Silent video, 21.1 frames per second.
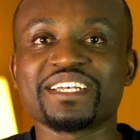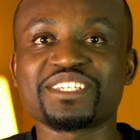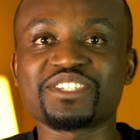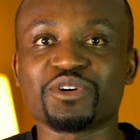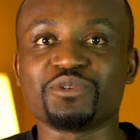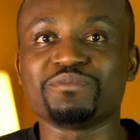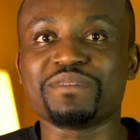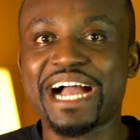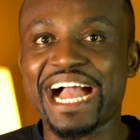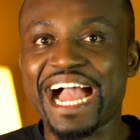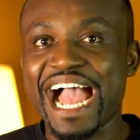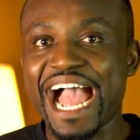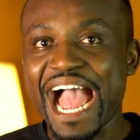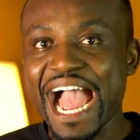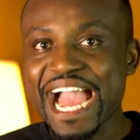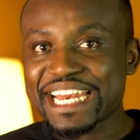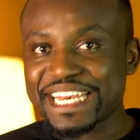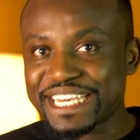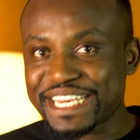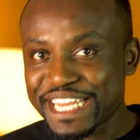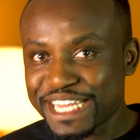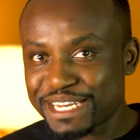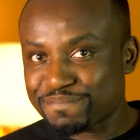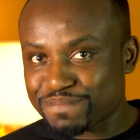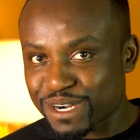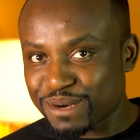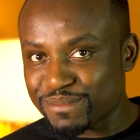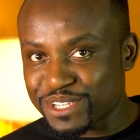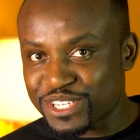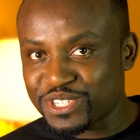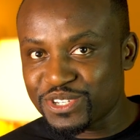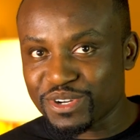So I did
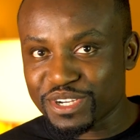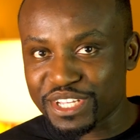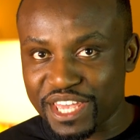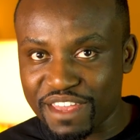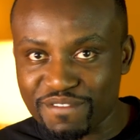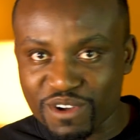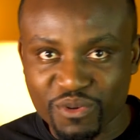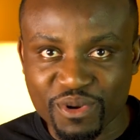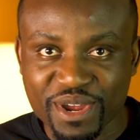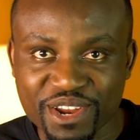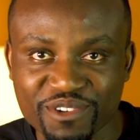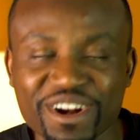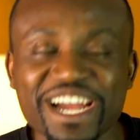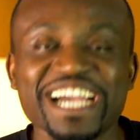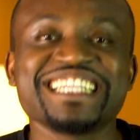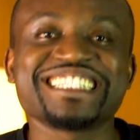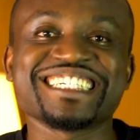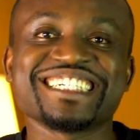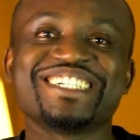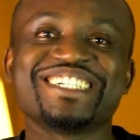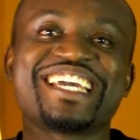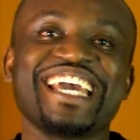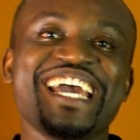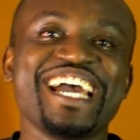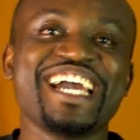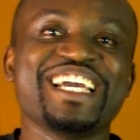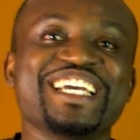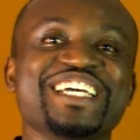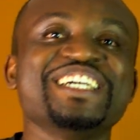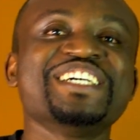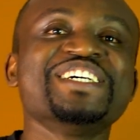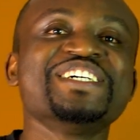promise you a giveaway, right?
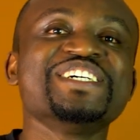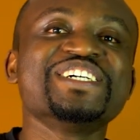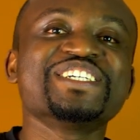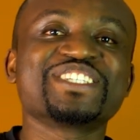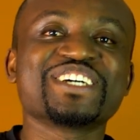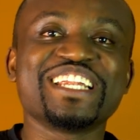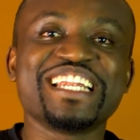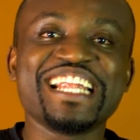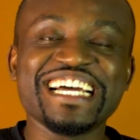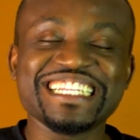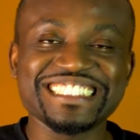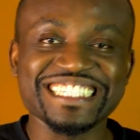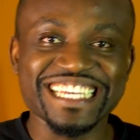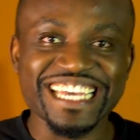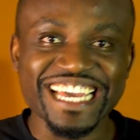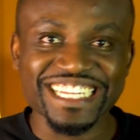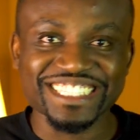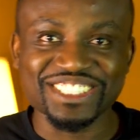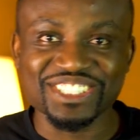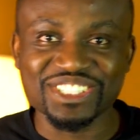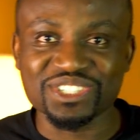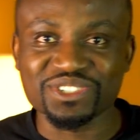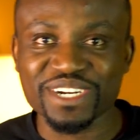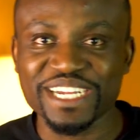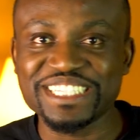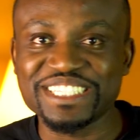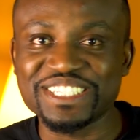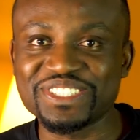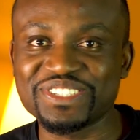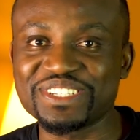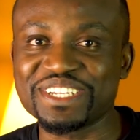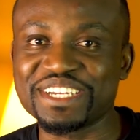Okay, so let's get
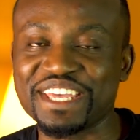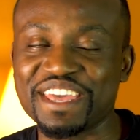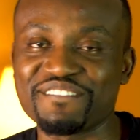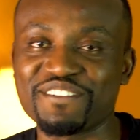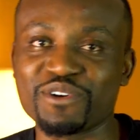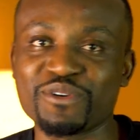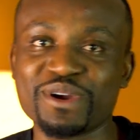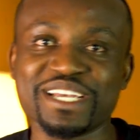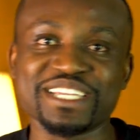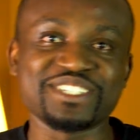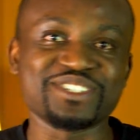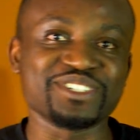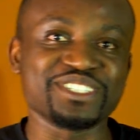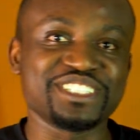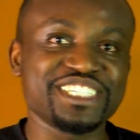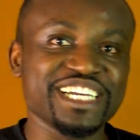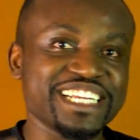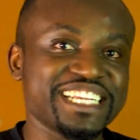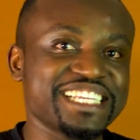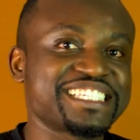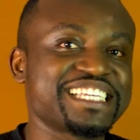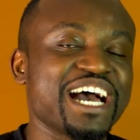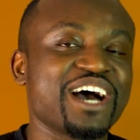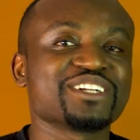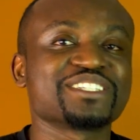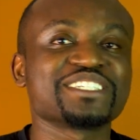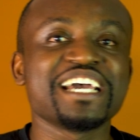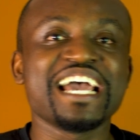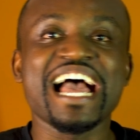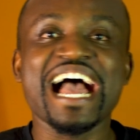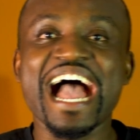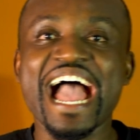straight to the giveaway. So check this
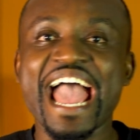out.